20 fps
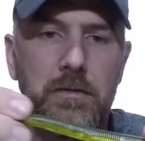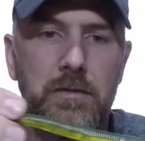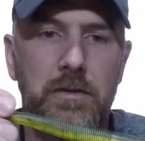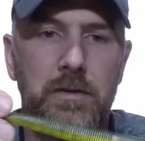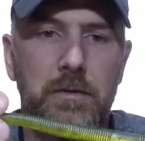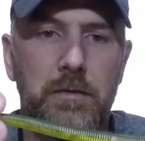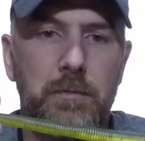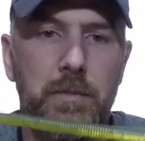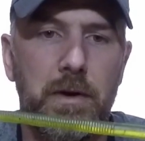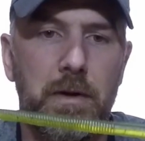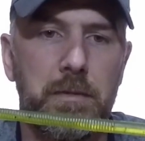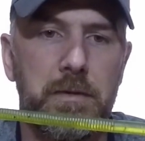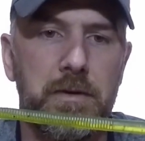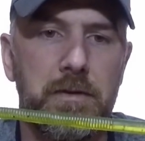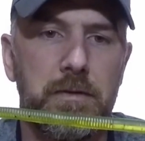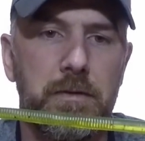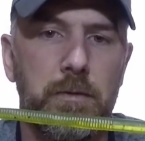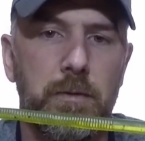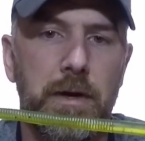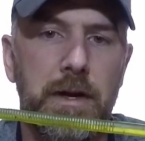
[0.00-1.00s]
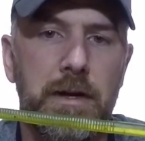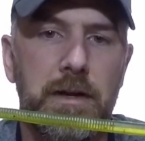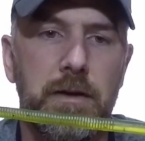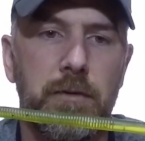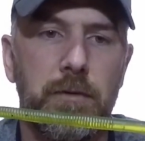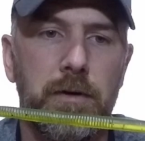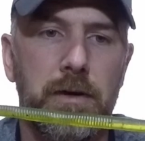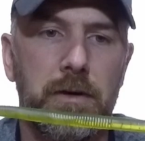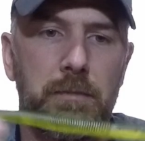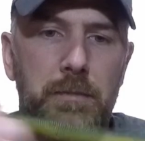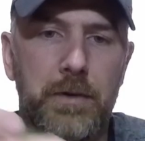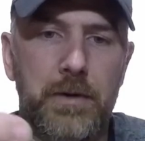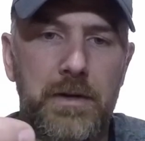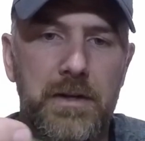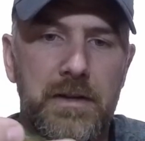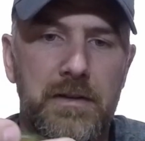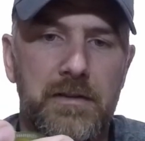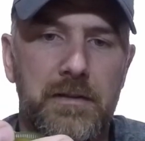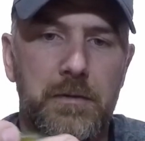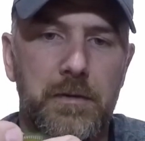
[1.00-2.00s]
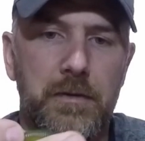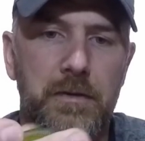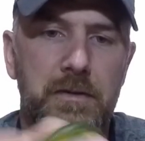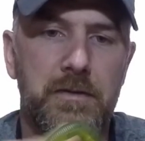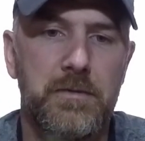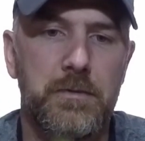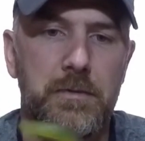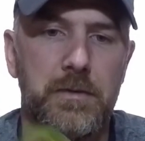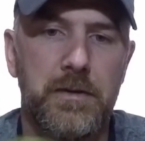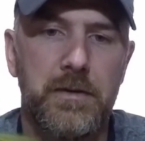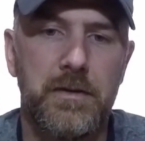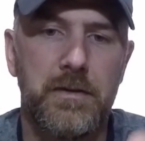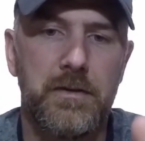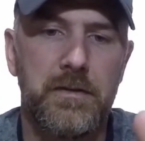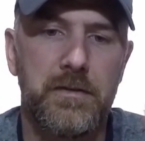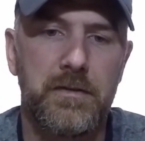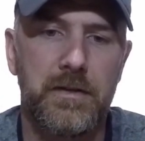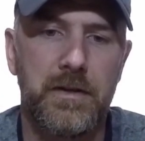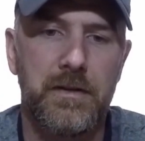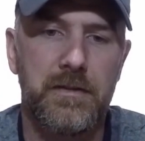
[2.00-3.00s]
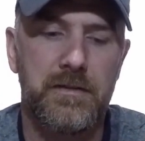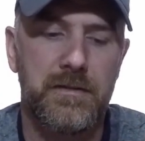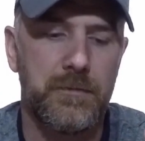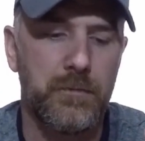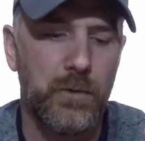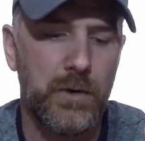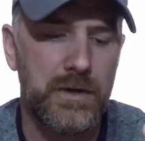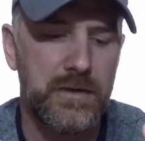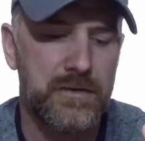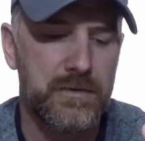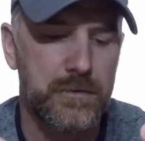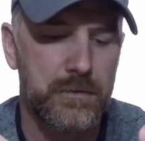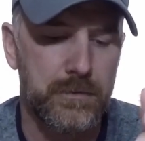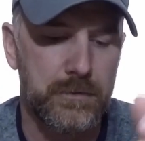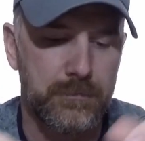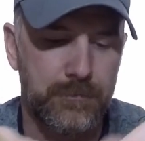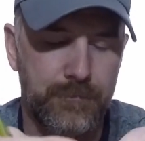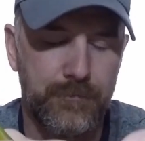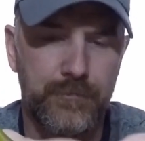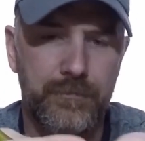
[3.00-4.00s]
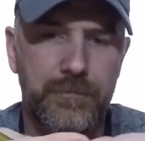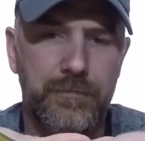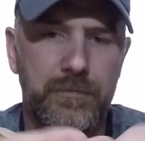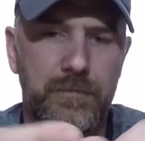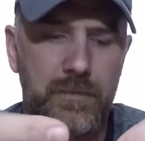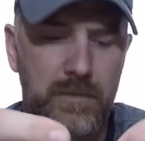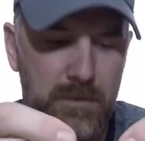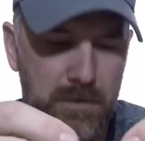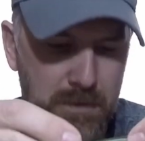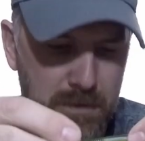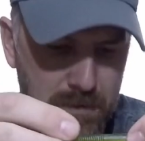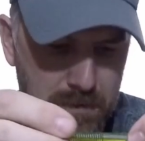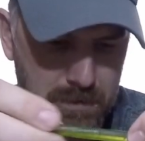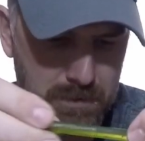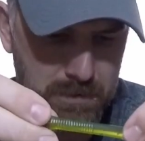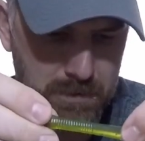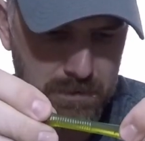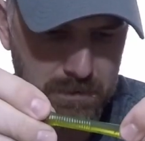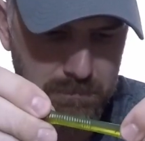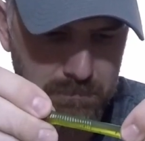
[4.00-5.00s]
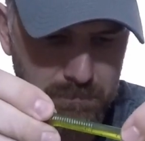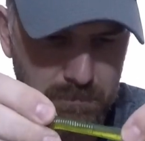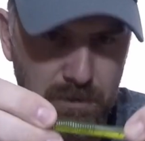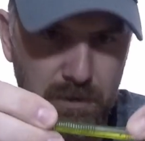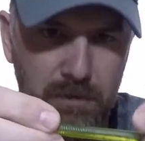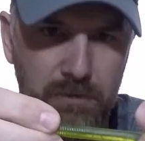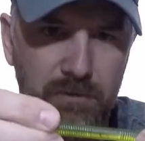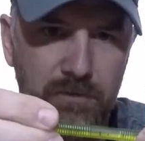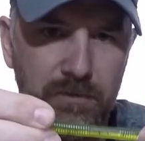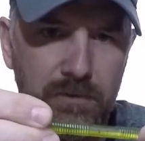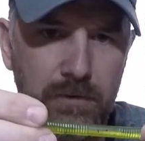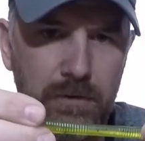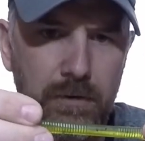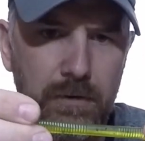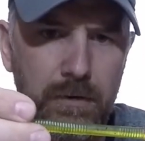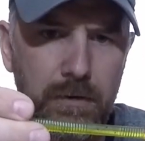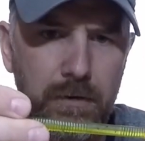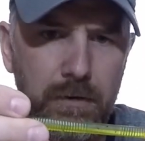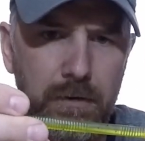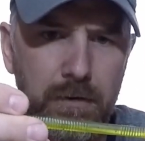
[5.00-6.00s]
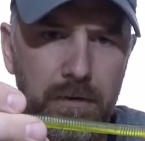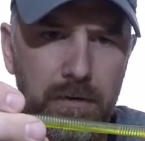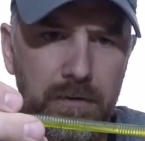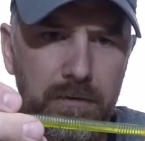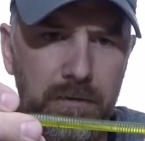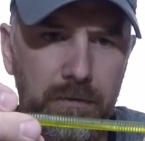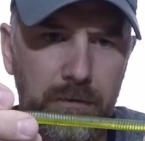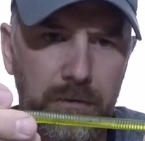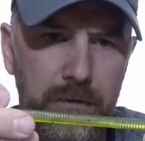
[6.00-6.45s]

You could probably do wacky rig pretty easy with this one. It is got some weight to it. Not sure, doesn't